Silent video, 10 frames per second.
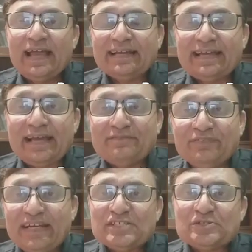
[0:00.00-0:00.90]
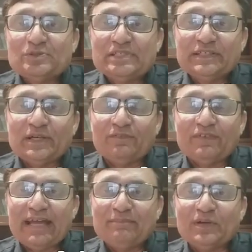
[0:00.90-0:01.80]
And every student
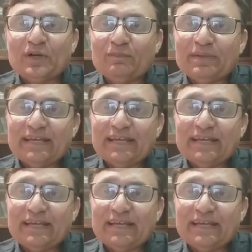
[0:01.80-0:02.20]
of MCOM